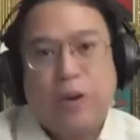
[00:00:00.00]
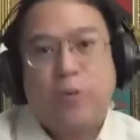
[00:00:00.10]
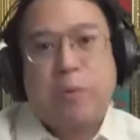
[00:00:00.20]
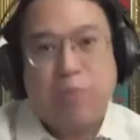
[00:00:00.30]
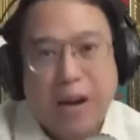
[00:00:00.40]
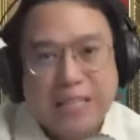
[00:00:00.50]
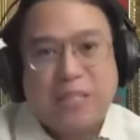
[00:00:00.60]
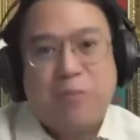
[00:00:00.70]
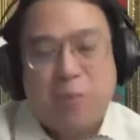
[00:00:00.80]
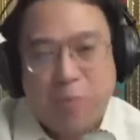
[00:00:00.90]
the process
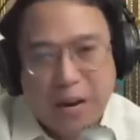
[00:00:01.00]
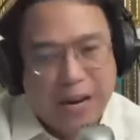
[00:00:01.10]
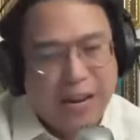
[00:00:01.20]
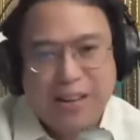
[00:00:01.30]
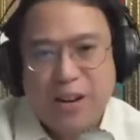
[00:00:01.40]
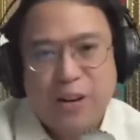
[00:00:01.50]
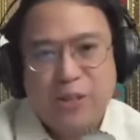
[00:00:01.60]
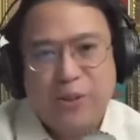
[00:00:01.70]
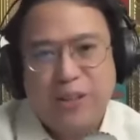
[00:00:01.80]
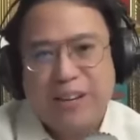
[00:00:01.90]
of complying.
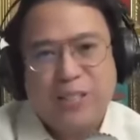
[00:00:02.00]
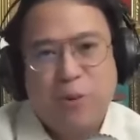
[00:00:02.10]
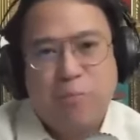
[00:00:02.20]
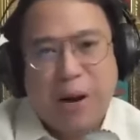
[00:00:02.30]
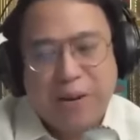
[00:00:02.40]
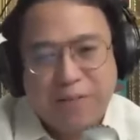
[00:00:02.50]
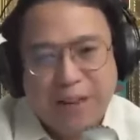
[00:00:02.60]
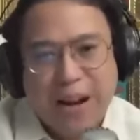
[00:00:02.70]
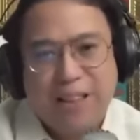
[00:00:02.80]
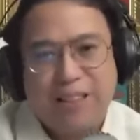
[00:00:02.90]
So there is no bad
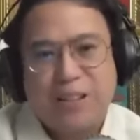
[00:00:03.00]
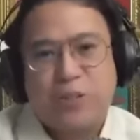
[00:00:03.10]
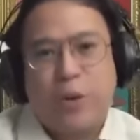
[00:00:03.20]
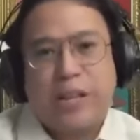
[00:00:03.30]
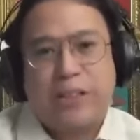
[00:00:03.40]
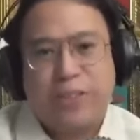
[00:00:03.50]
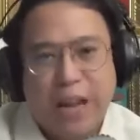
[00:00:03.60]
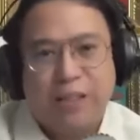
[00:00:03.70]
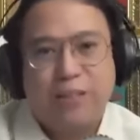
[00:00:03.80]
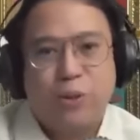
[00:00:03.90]
faith. There's no
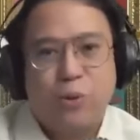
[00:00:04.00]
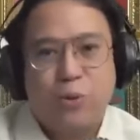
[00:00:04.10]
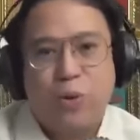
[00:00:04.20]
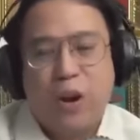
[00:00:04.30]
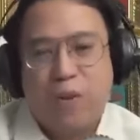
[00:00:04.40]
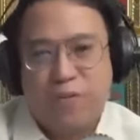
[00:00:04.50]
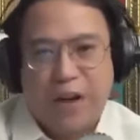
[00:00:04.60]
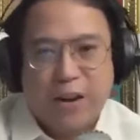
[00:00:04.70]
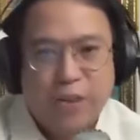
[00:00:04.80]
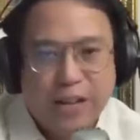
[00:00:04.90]
intent to
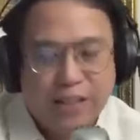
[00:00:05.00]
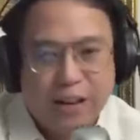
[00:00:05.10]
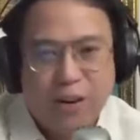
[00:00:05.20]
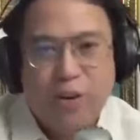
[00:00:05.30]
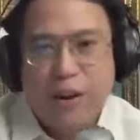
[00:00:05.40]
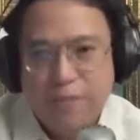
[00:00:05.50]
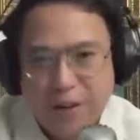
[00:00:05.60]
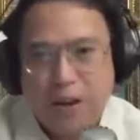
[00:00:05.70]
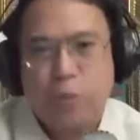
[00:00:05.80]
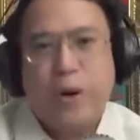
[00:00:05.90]
violate the law. In
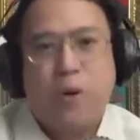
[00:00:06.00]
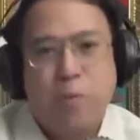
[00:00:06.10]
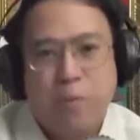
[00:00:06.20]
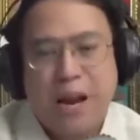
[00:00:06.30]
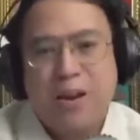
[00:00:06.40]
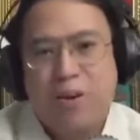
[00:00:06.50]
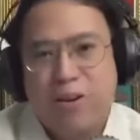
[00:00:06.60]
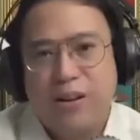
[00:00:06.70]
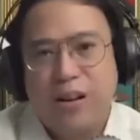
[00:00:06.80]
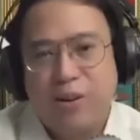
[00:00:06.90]
fact, we comply all
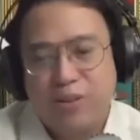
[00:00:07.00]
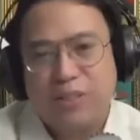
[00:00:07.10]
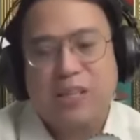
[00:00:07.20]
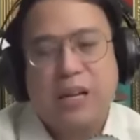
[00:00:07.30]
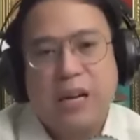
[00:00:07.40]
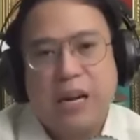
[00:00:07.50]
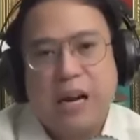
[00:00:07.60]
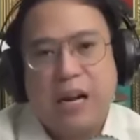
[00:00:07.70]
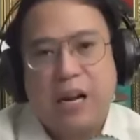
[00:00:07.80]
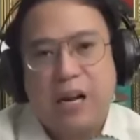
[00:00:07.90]
the laws.
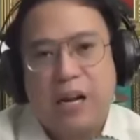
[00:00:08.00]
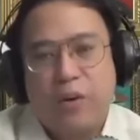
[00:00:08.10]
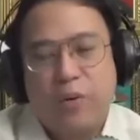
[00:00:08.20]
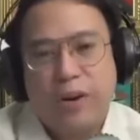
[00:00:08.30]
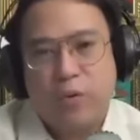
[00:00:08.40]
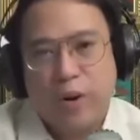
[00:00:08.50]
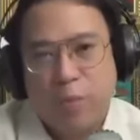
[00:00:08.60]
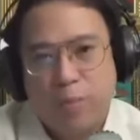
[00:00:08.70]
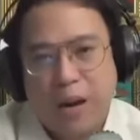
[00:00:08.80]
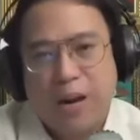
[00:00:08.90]
We
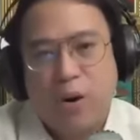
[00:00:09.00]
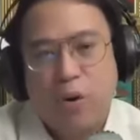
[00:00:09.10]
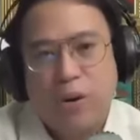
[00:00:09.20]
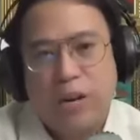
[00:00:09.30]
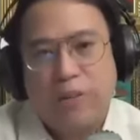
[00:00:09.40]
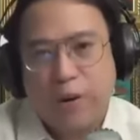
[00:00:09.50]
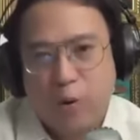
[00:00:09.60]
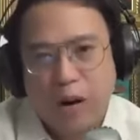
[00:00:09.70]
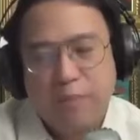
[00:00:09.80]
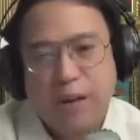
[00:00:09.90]
comply all the
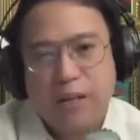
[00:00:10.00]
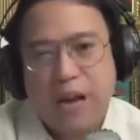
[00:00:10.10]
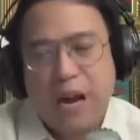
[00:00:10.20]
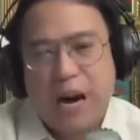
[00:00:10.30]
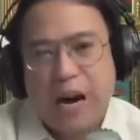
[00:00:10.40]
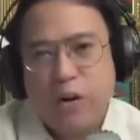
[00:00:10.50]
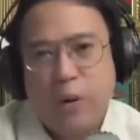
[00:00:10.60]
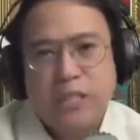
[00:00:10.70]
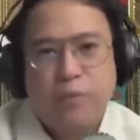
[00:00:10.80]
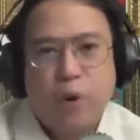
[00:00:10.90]
requirement.
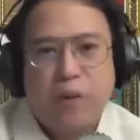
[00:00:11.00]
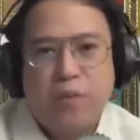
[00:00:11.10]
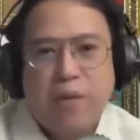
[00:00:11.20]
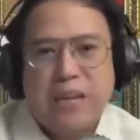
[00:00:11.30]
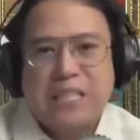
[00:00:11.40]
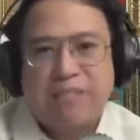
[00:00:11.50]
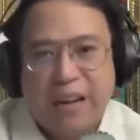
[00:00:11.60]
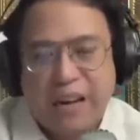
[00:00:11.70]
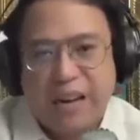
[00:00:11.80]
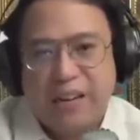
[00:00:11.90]
Otherwise, if we are very
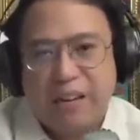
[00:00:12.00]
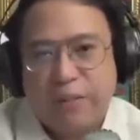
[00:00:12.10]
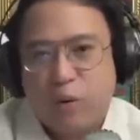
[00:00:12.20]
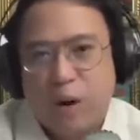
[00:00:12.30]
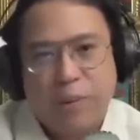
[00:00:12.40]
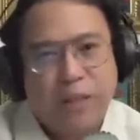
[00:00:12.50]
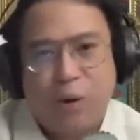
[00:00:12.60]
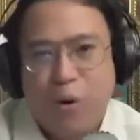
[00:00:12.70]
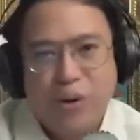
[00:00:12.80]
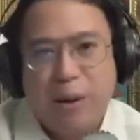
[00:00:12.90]
strict in that requirement,
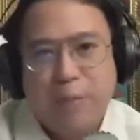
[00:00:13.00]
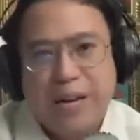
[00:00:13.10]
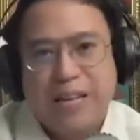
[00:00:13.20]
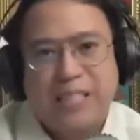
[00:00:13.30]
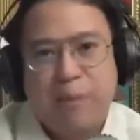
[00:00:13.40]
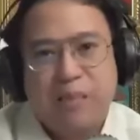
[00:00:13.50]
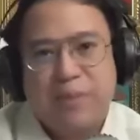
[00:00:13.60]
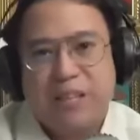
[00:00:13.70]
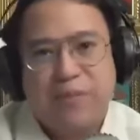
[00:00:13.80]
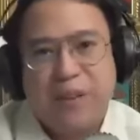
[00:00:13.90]
all the media
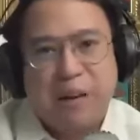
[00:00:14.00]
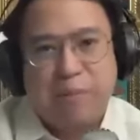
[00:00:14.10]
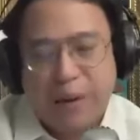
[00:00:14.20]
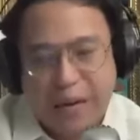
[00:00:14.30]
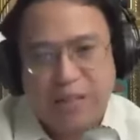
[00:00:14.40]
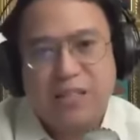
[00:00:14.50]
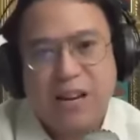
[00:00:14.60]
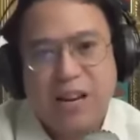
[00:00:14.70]
establishment in the Philippines